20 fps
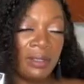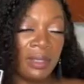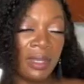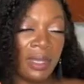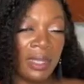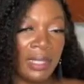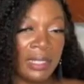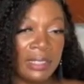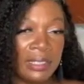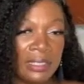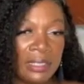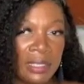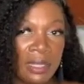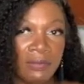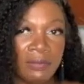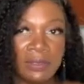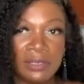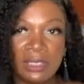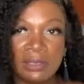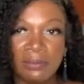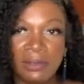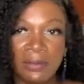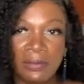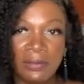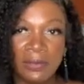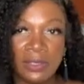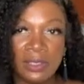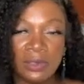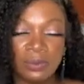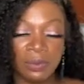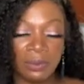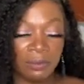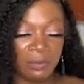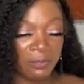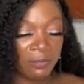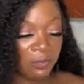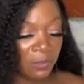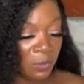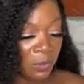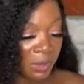I had never smelled this one
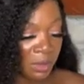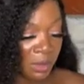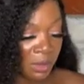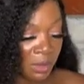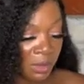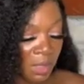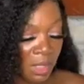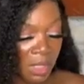before.